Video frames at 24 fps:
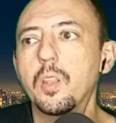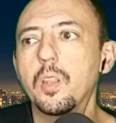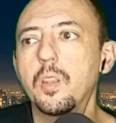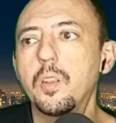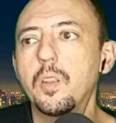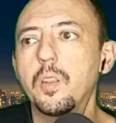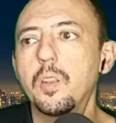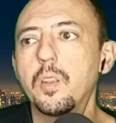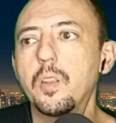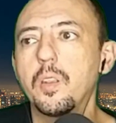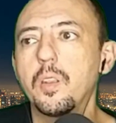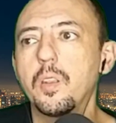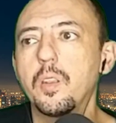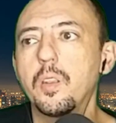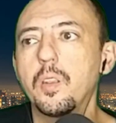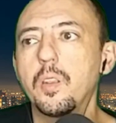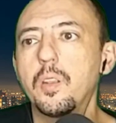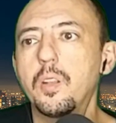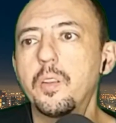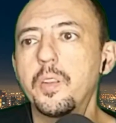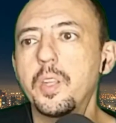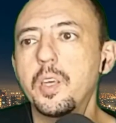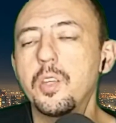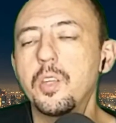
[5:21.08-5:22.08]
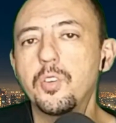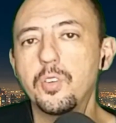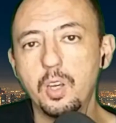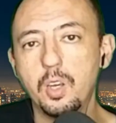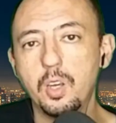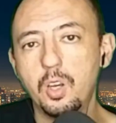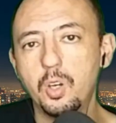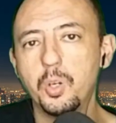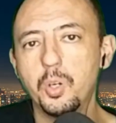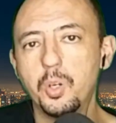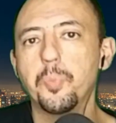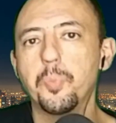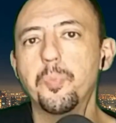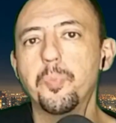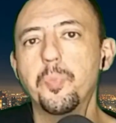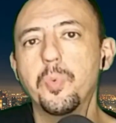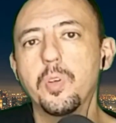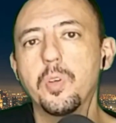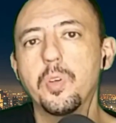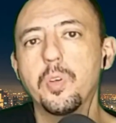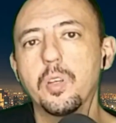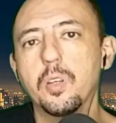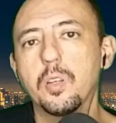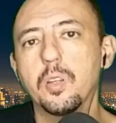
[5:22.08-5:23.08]
there is a hope
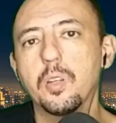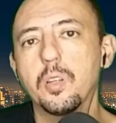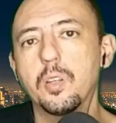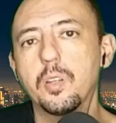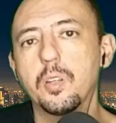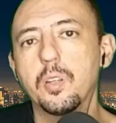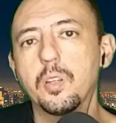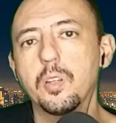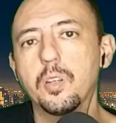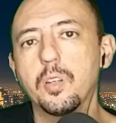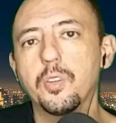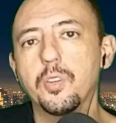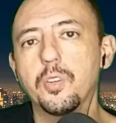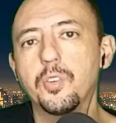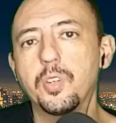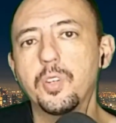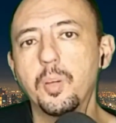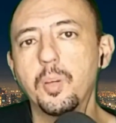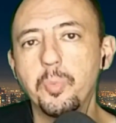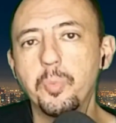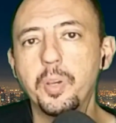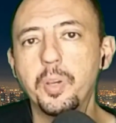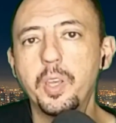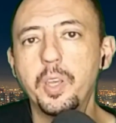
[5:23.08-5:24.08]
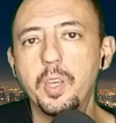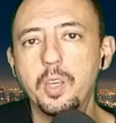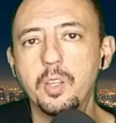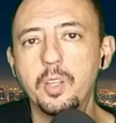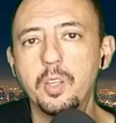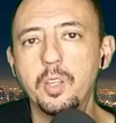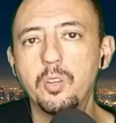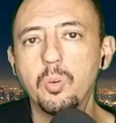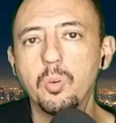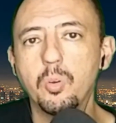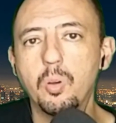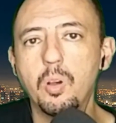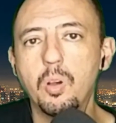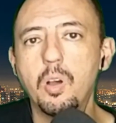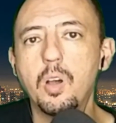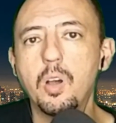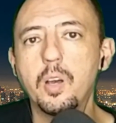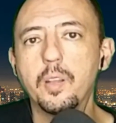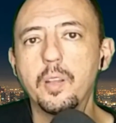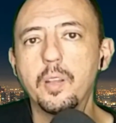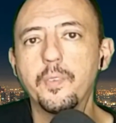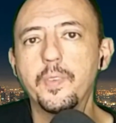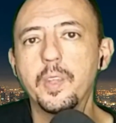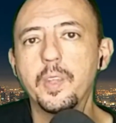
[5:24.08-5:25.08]
somewhere in your heart,
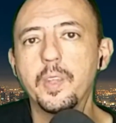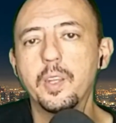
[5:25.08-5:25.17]
that